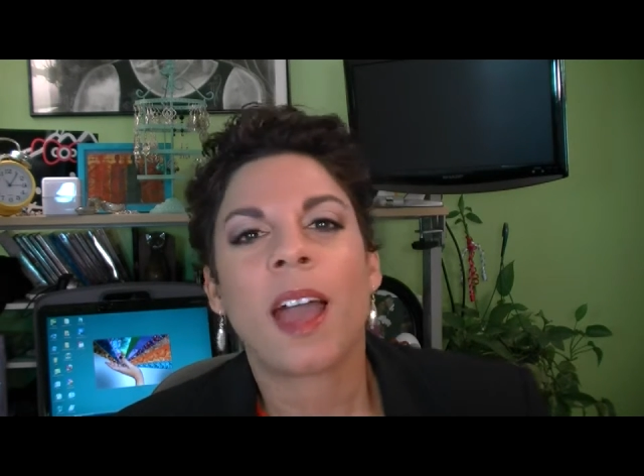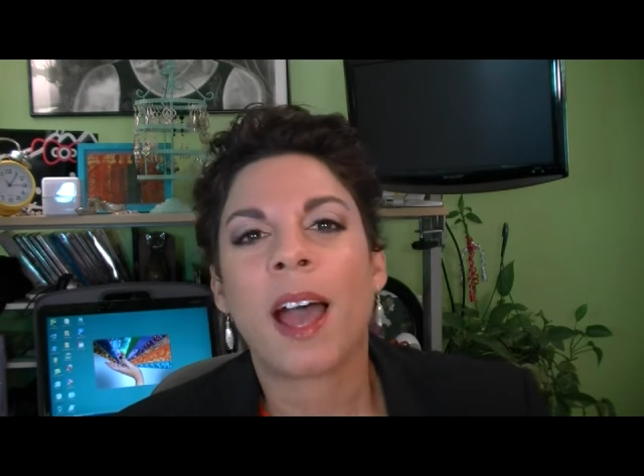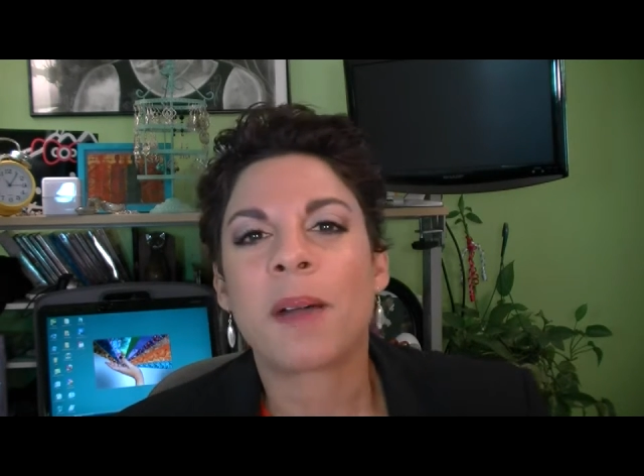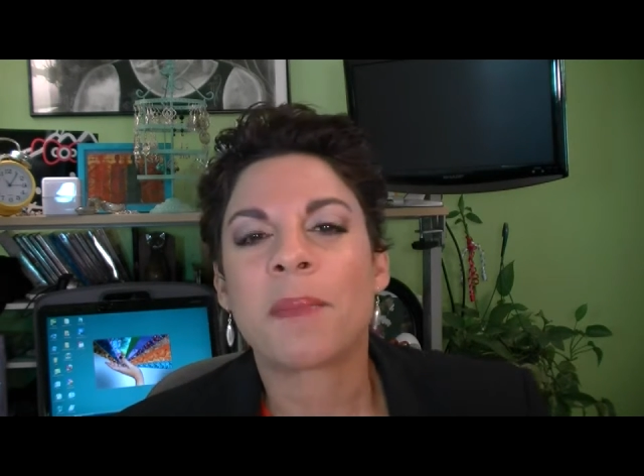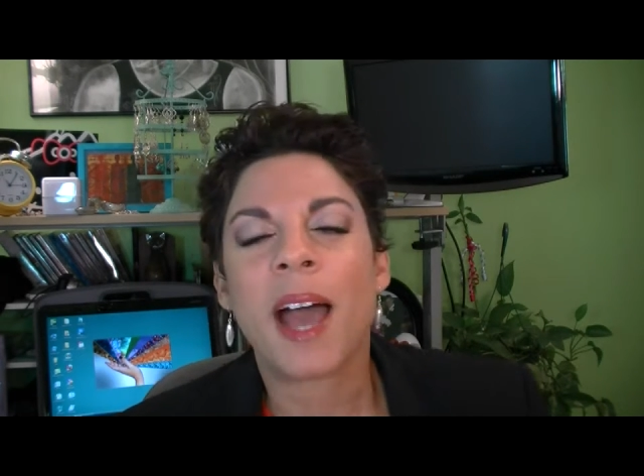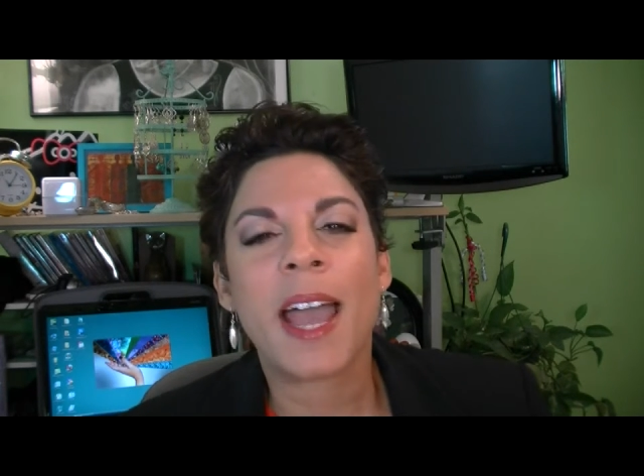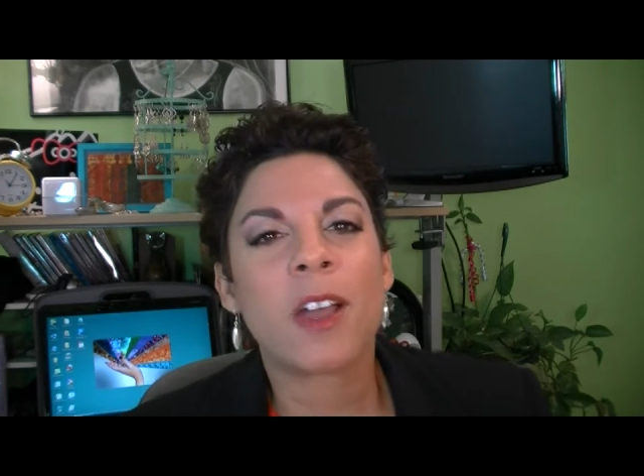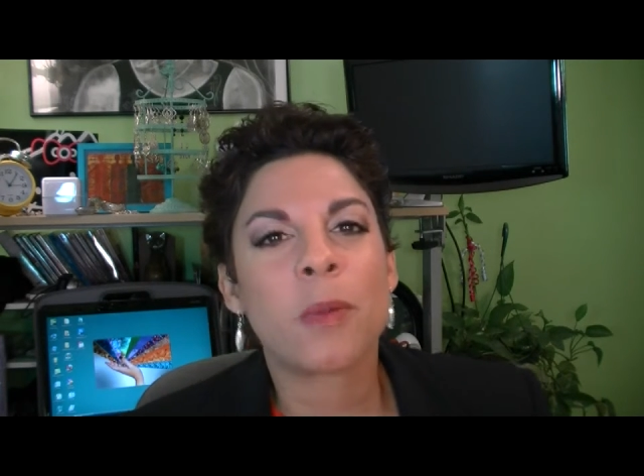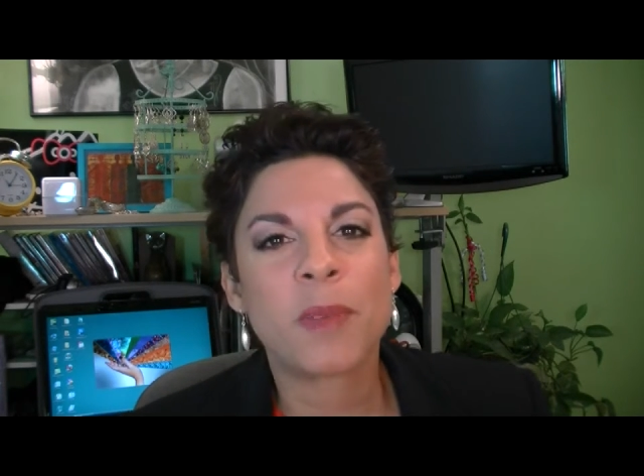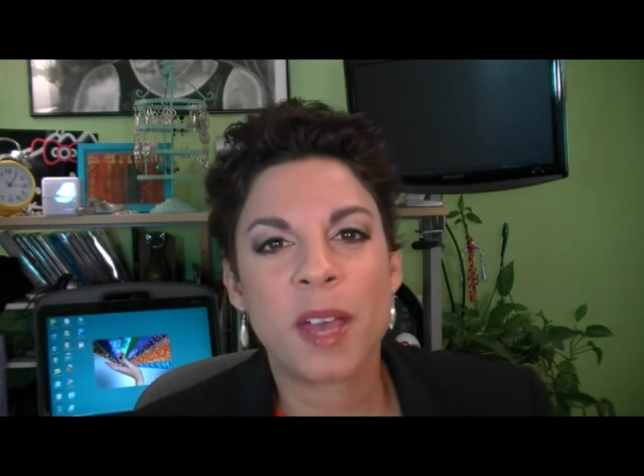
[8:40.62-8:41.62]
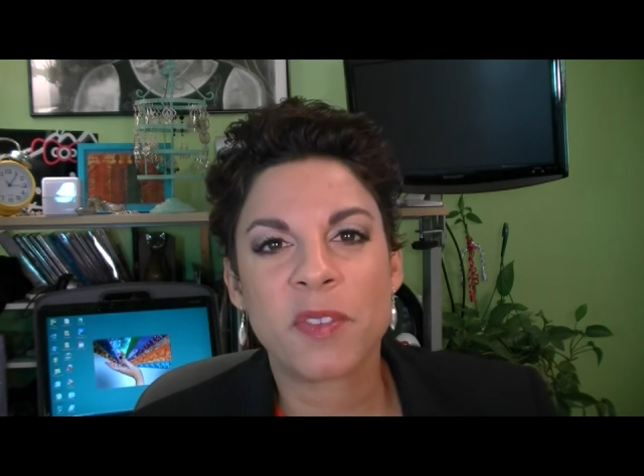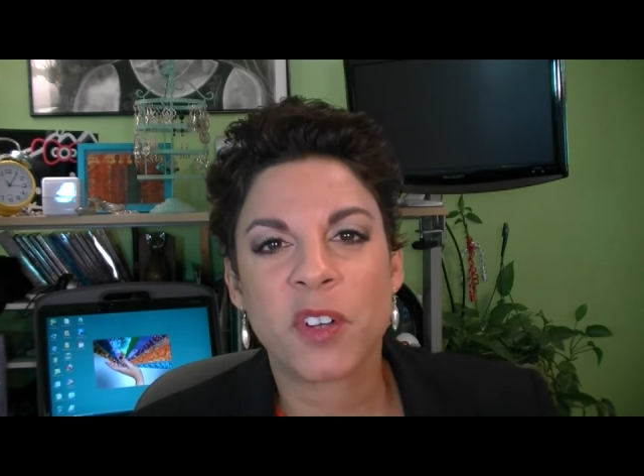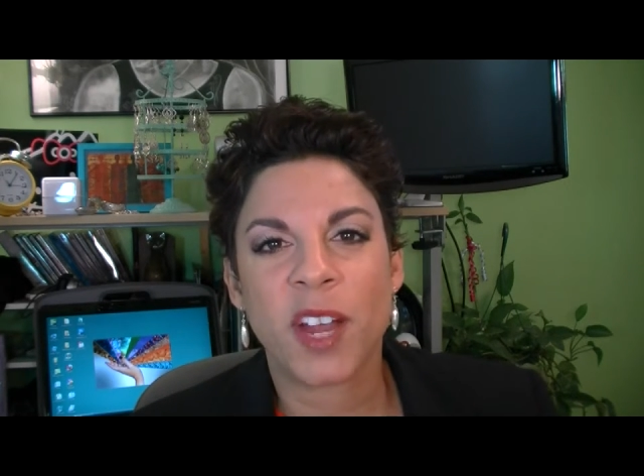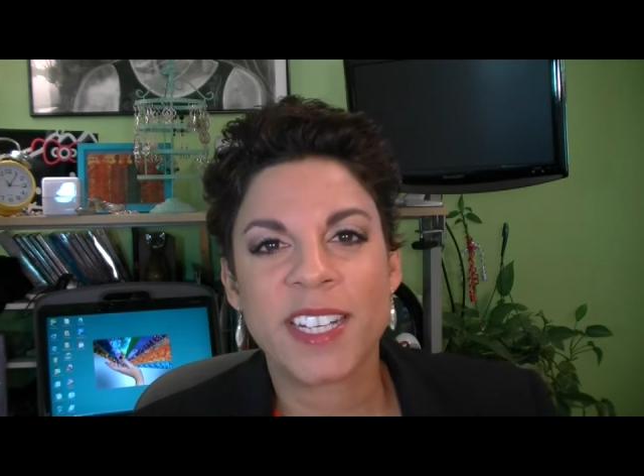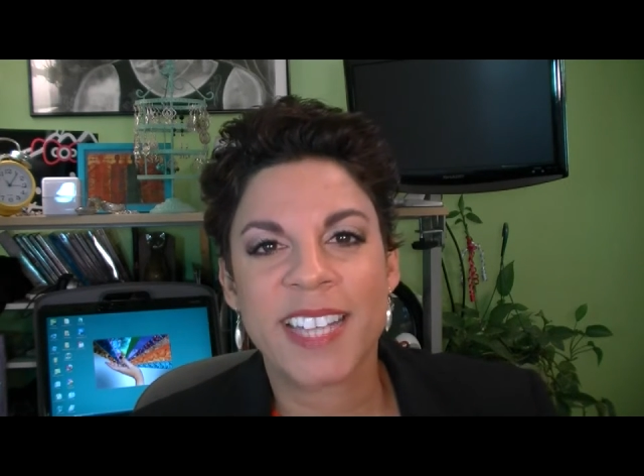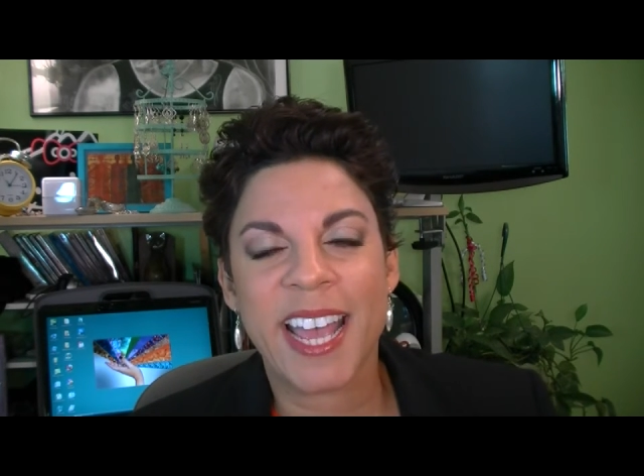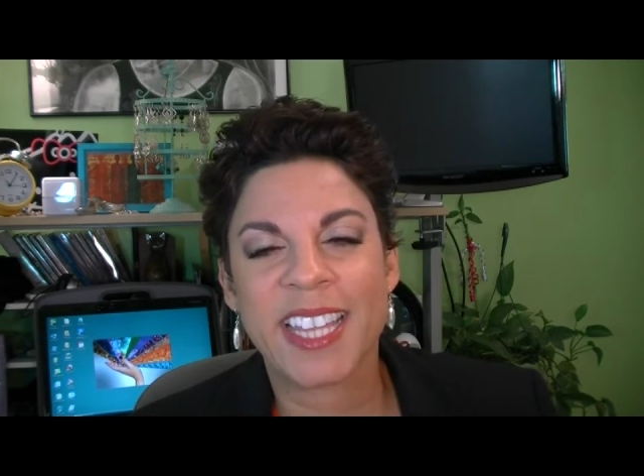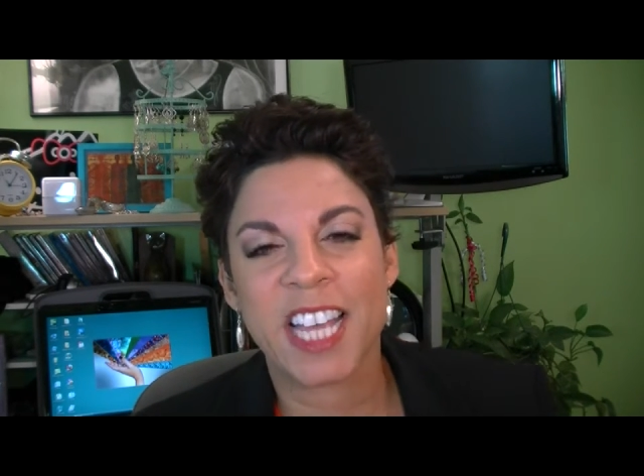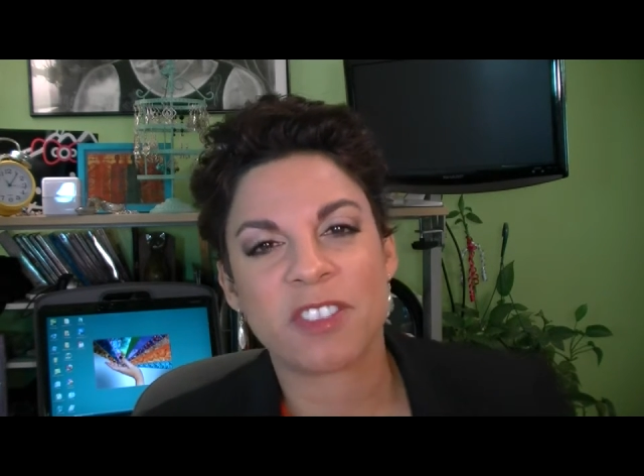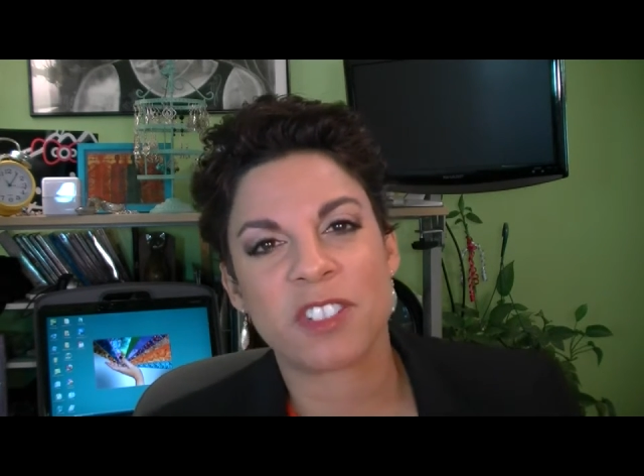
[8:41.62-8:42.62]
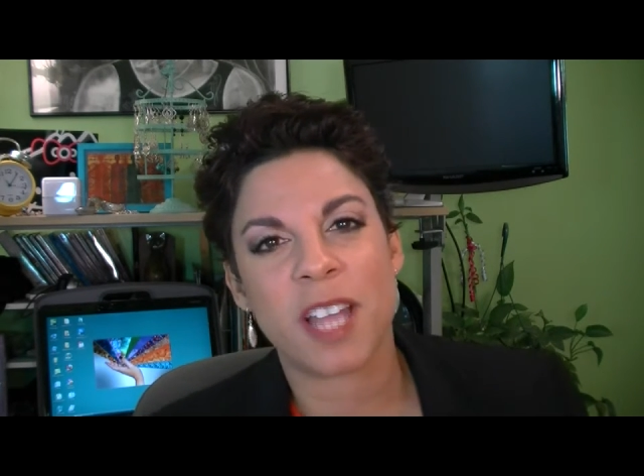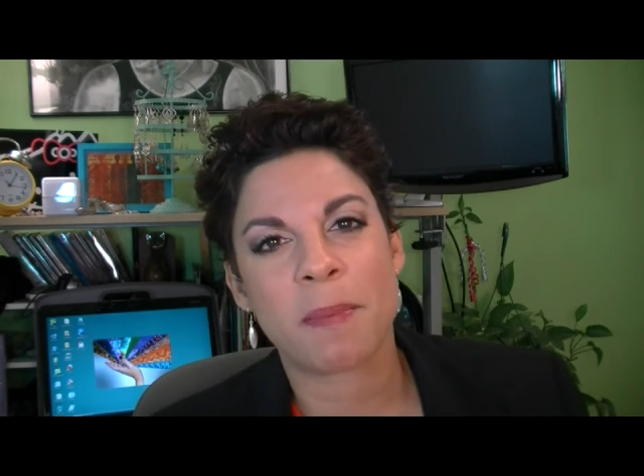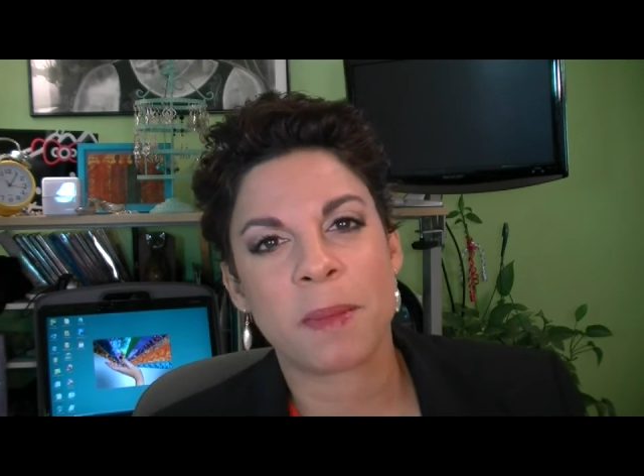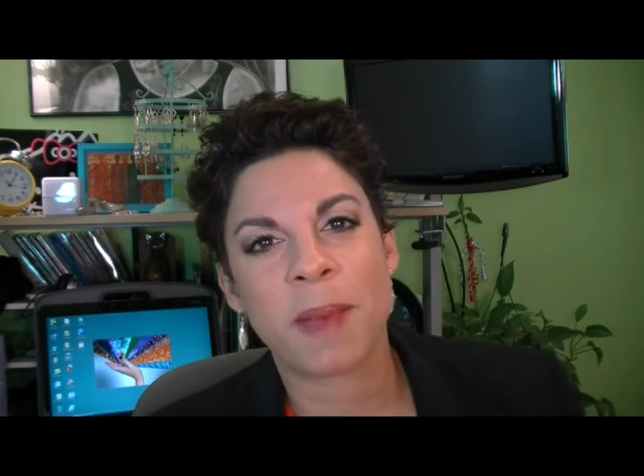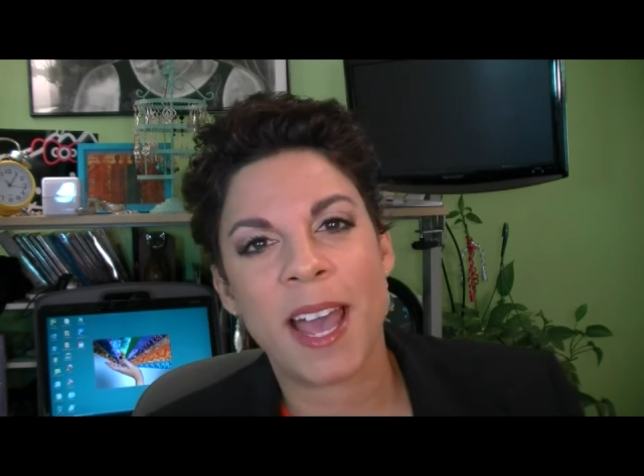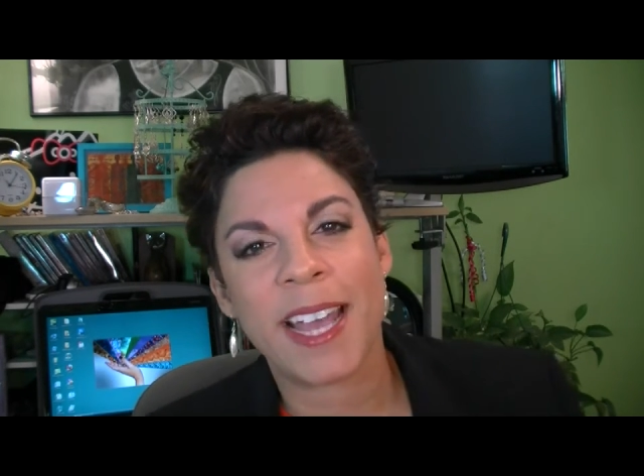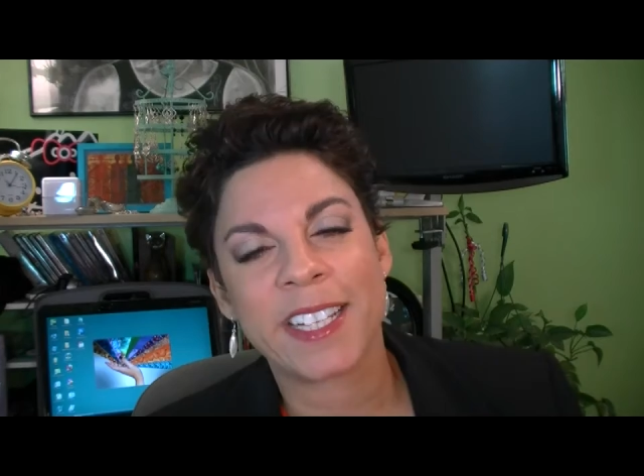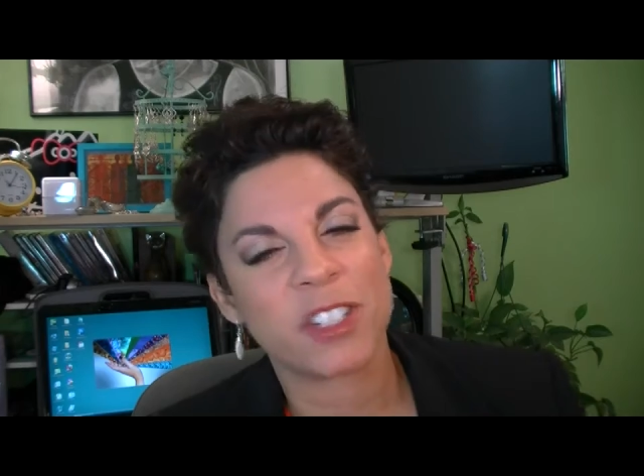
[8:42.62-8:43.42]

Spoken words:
I hope you have a great day. Thanks for stopping by.